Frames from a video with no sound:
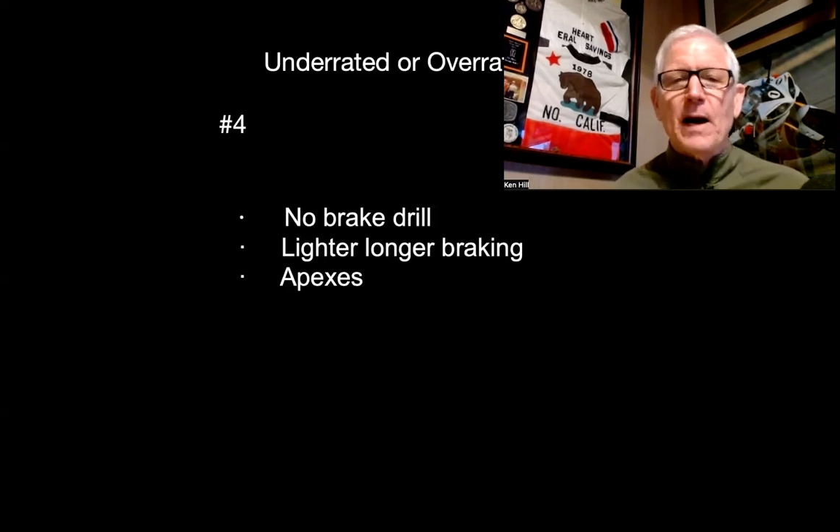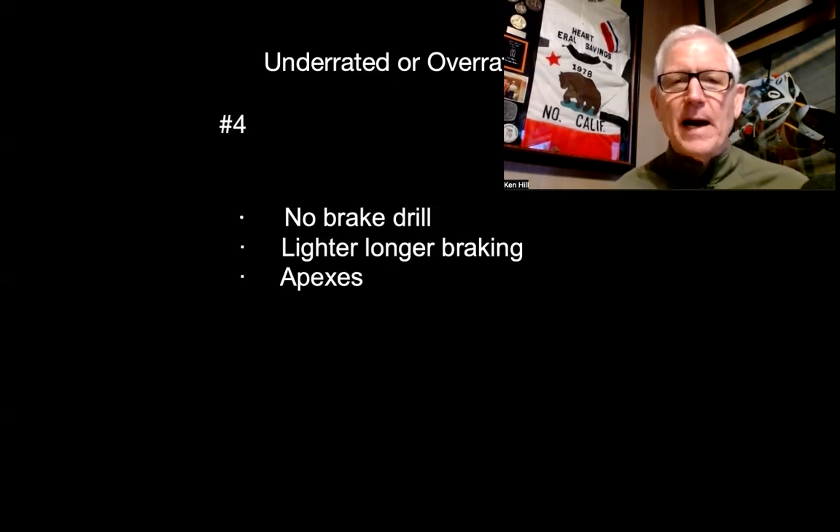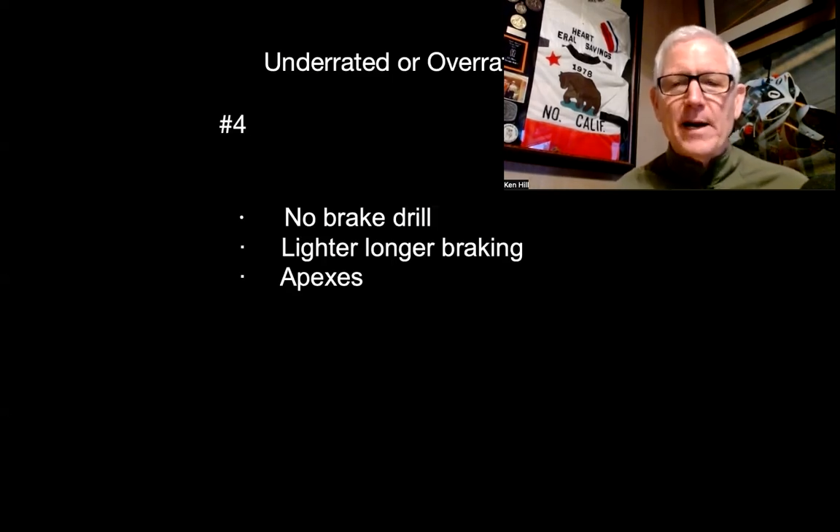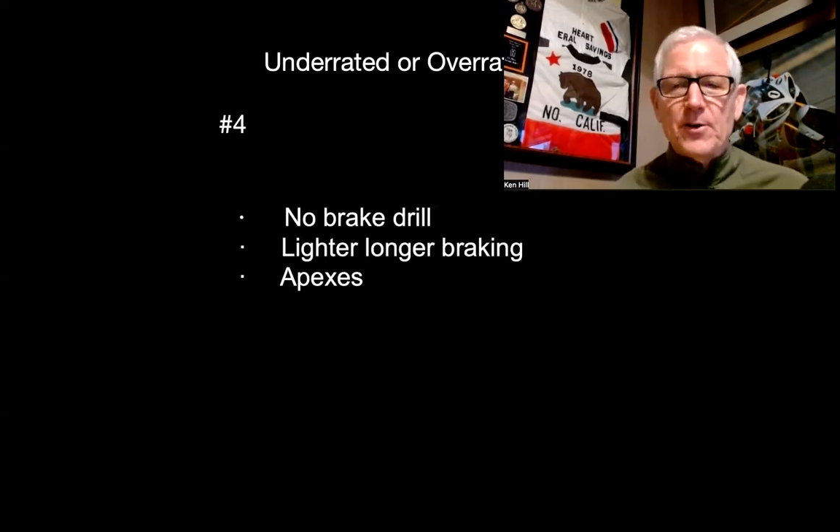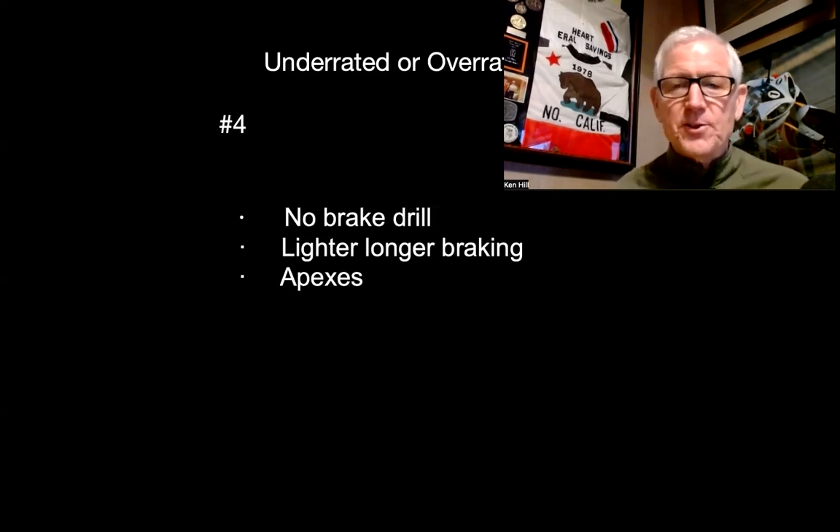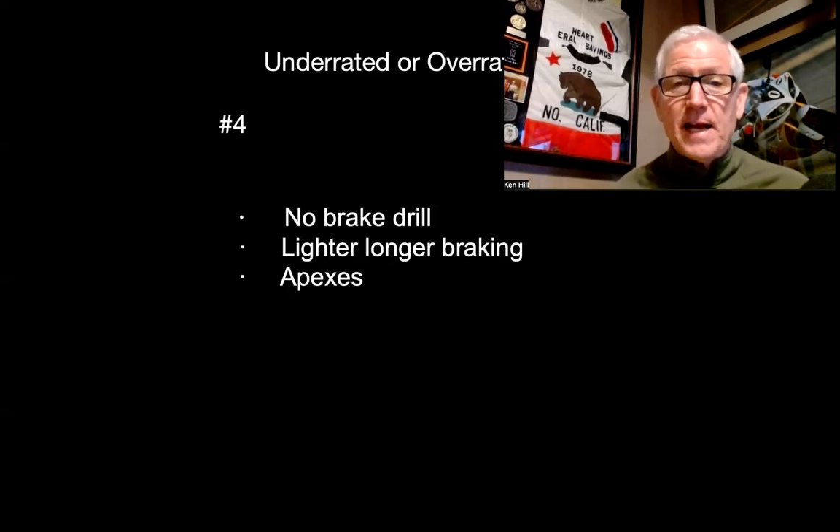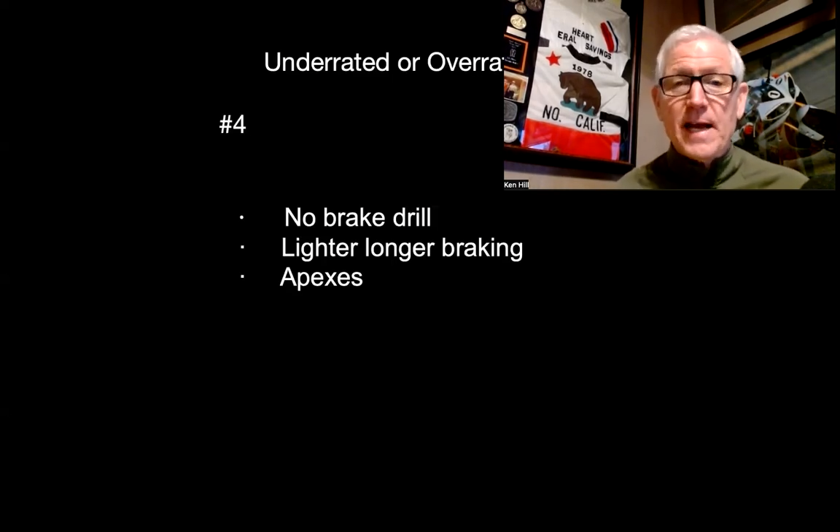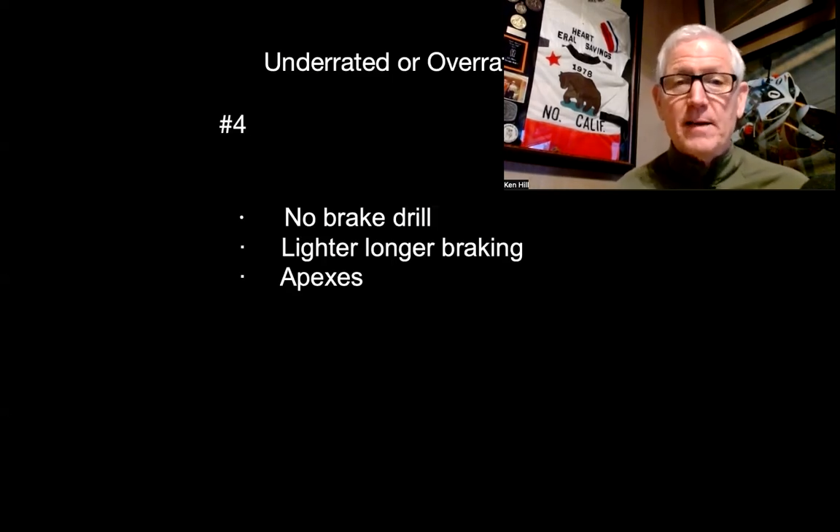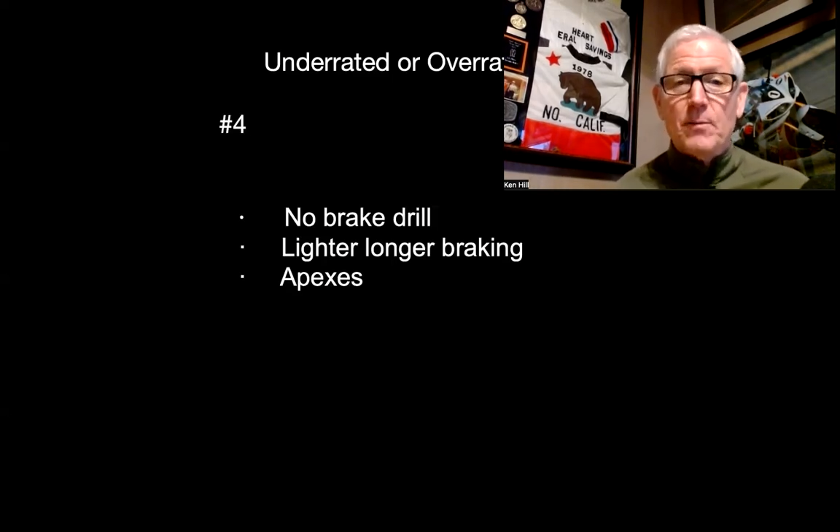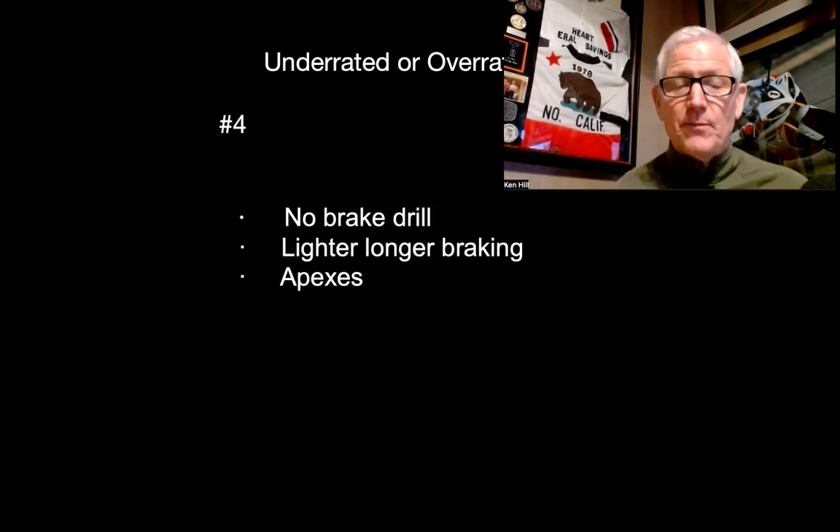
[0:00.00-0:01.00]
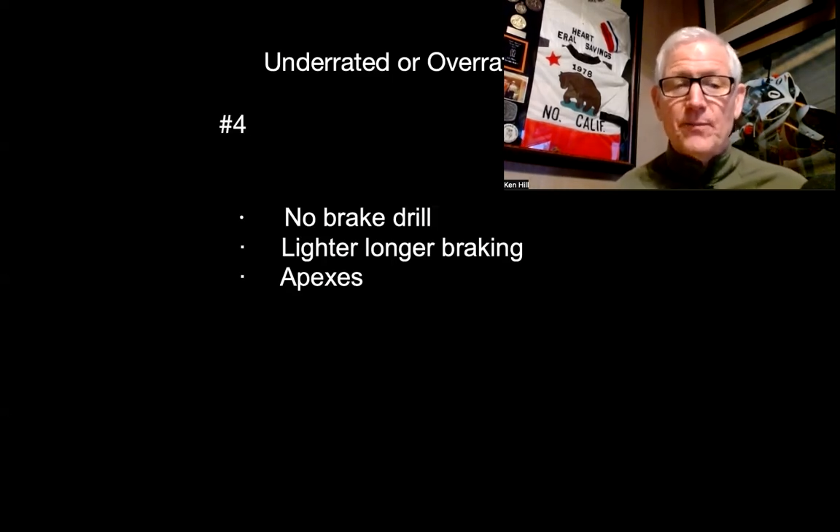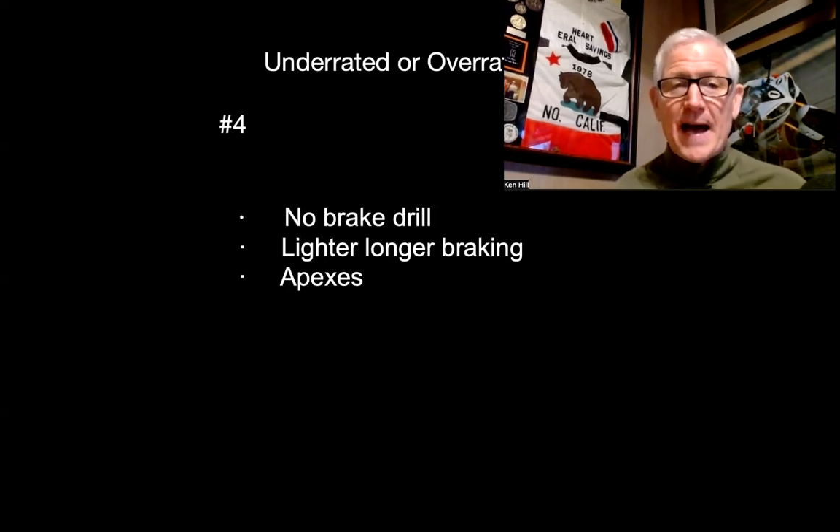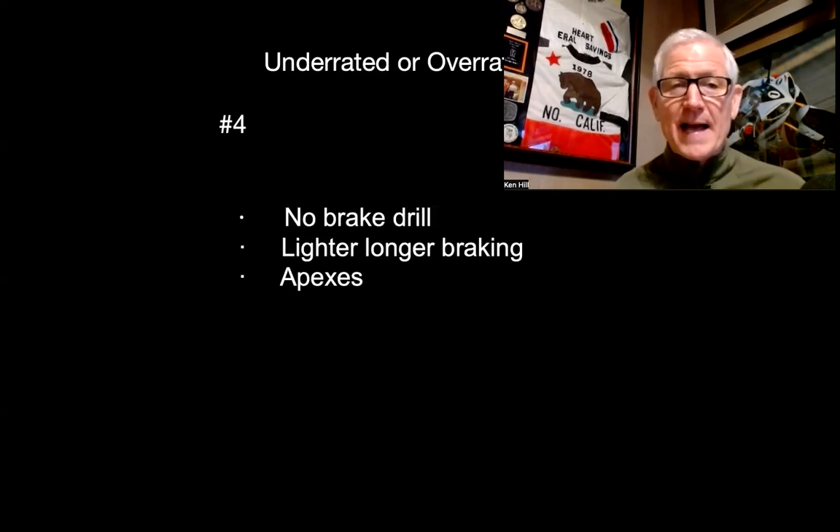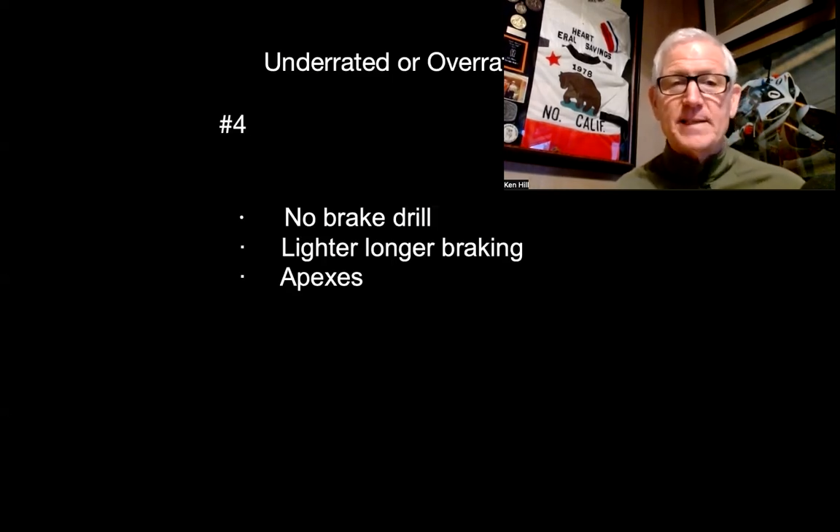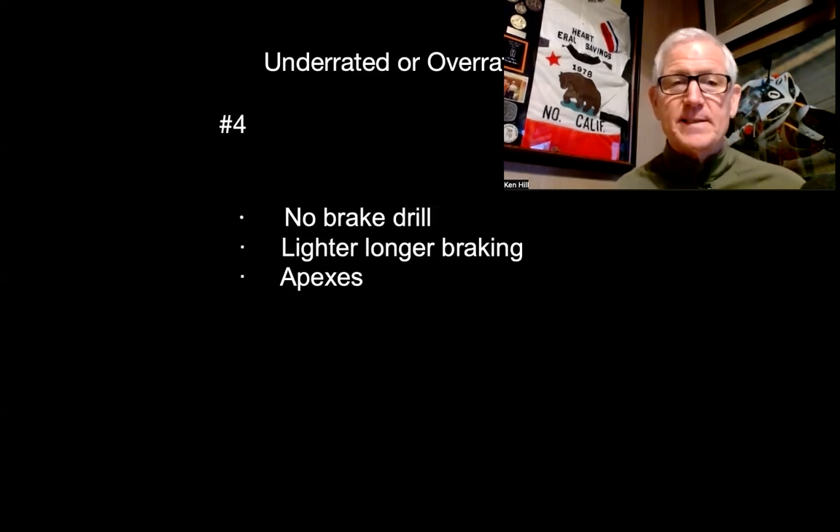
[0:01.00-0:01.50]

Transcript: I understand that